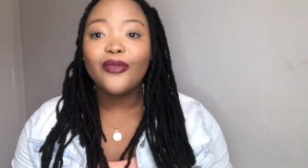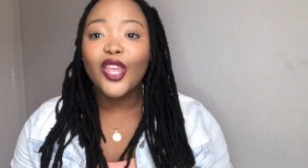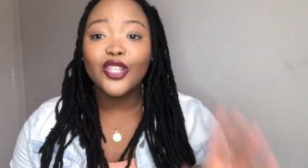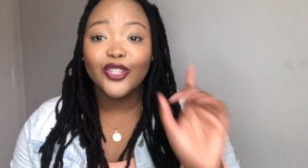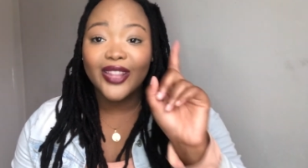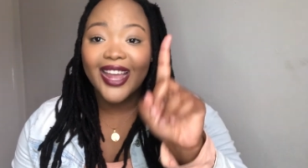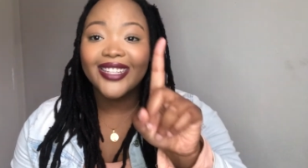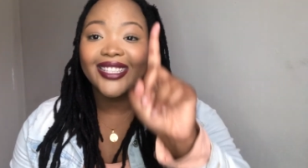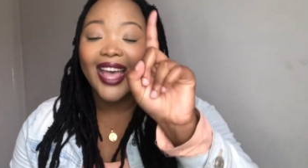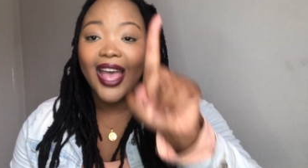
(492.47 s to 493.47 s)
So that is
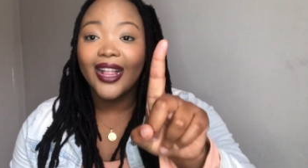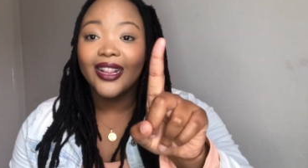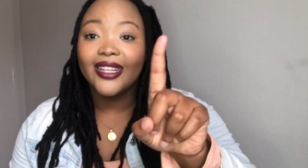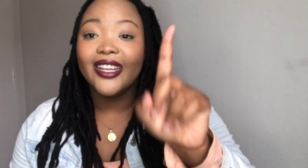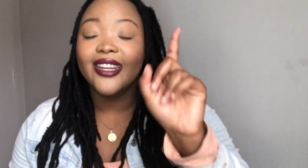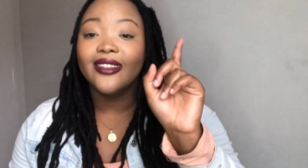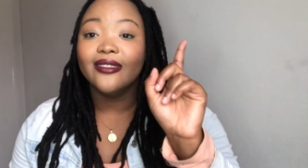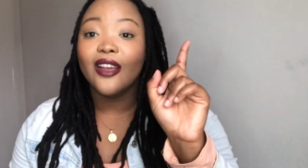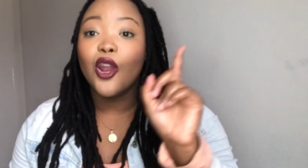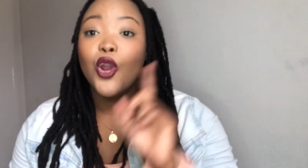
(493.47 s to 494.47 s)
the L in
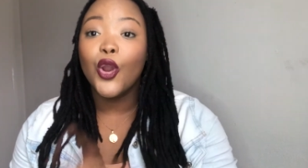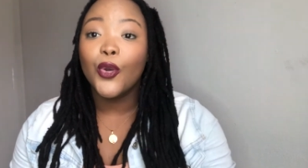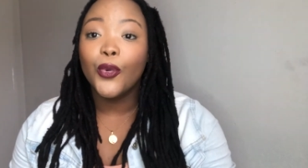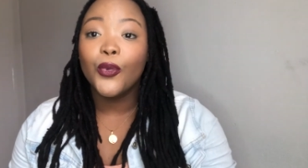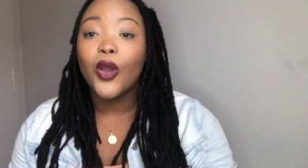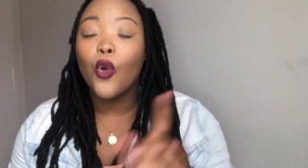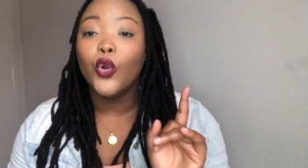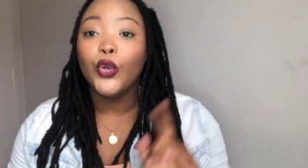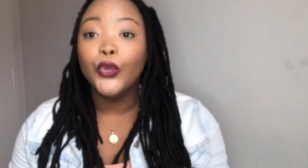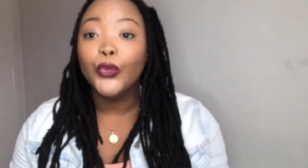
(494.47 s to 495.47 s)
low or
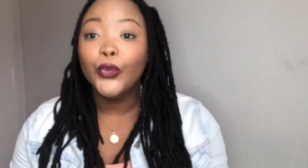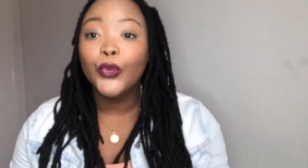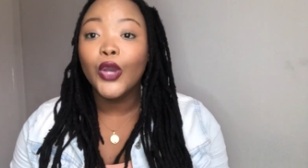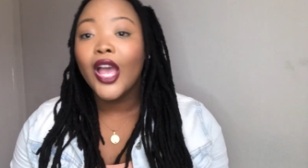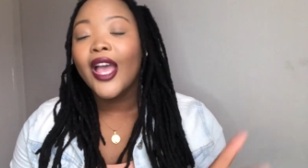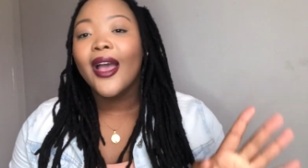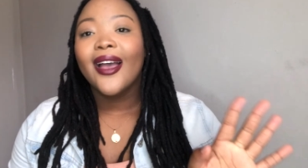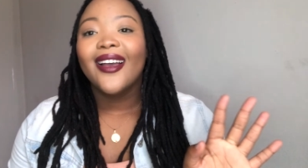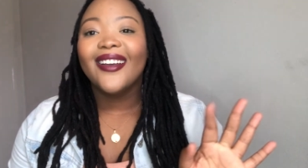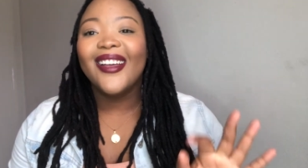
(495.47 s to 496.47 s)
loo.
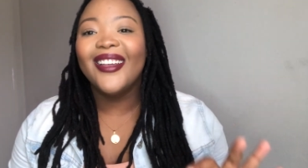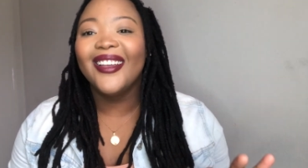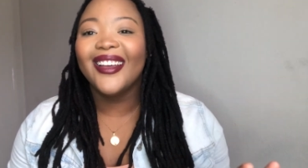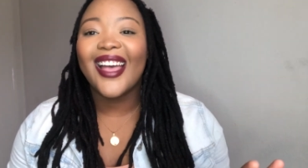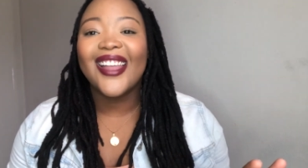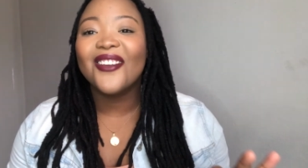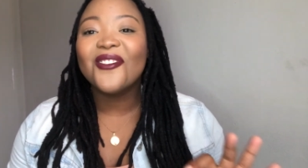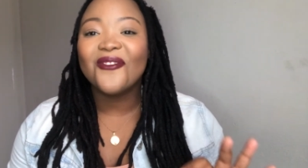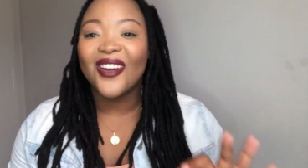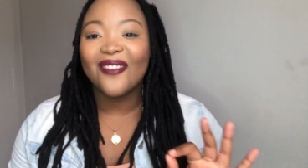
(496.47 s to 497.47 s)
I don't
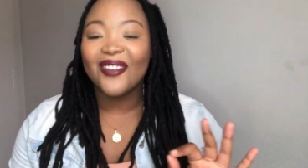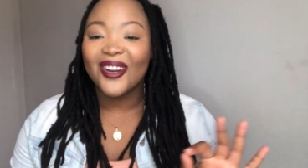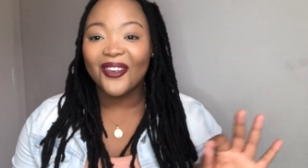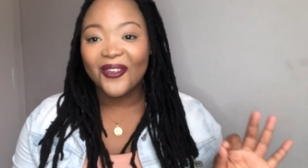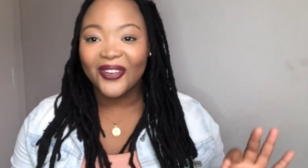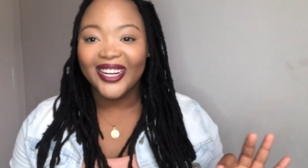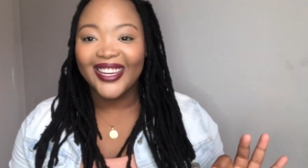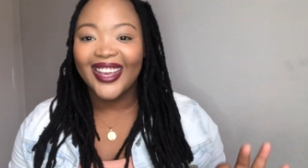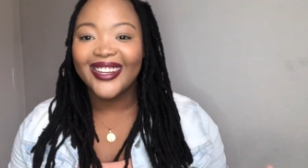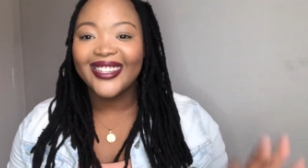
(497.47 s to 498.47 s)
know what I'm gonna call it
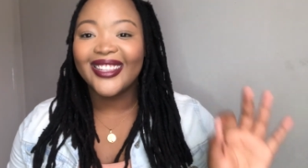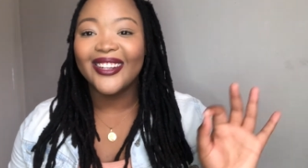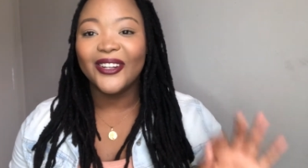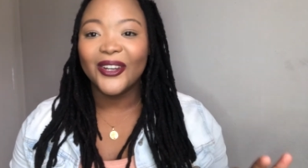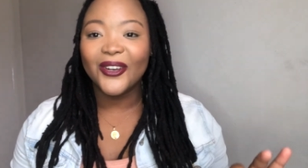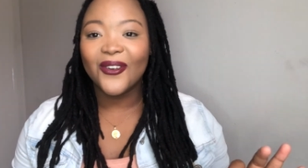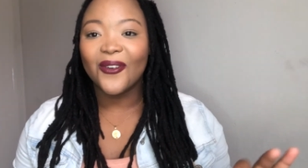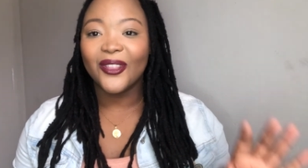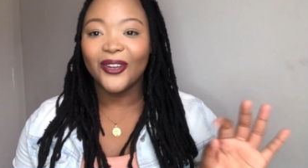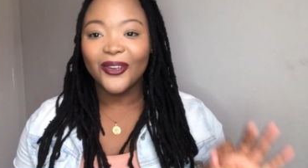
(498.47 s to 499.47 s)
yet, the low
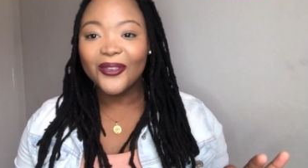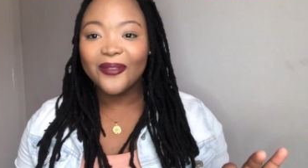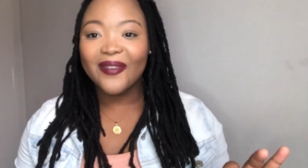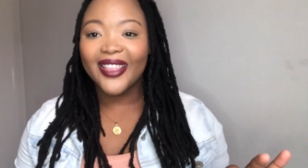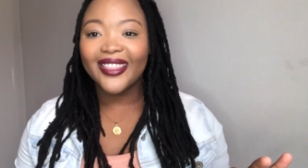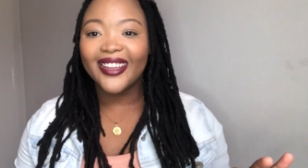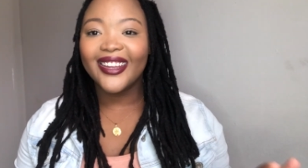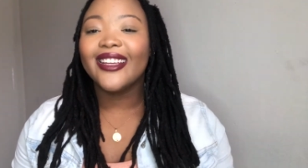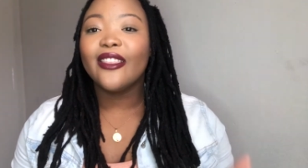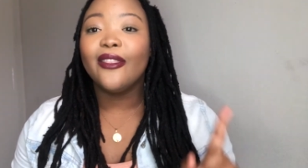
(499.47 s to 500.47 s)
or the loo
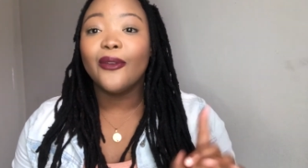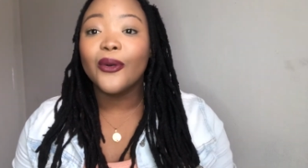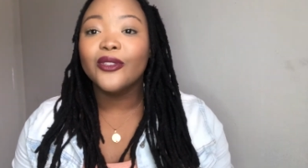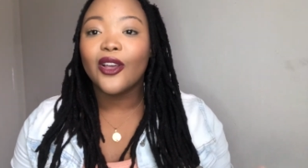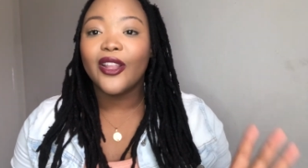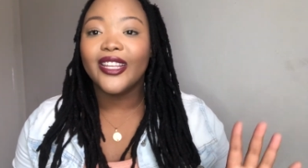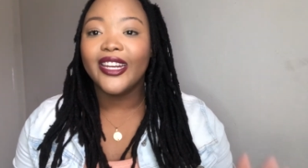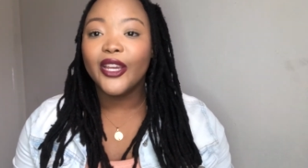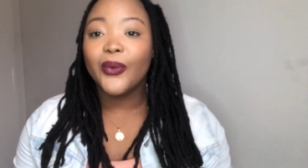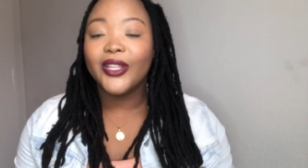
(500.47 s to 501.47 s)
method. Those are the
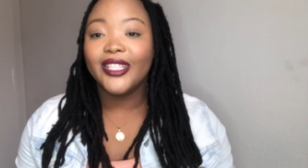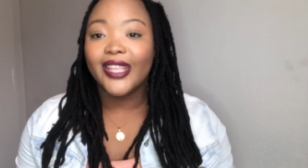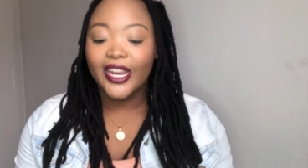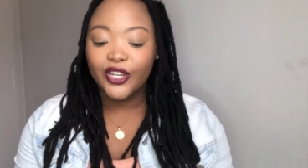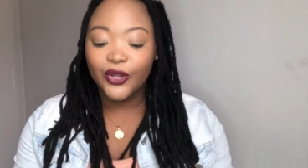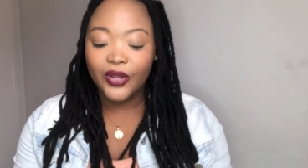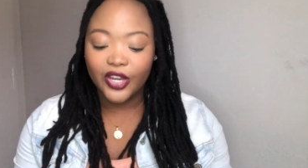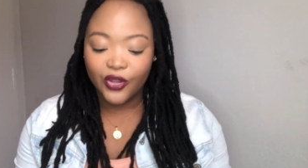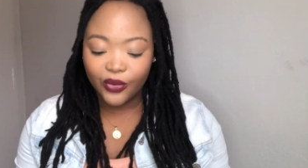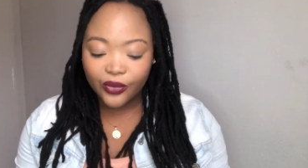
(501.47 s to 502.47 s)
liquids that you
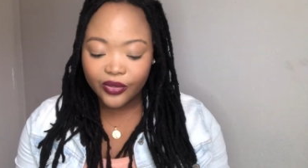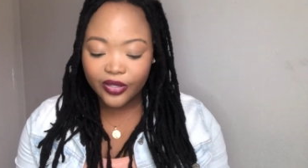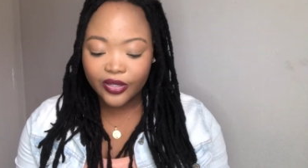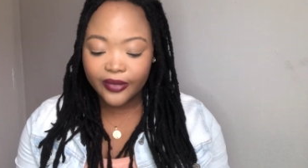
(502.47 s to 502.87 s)
can use.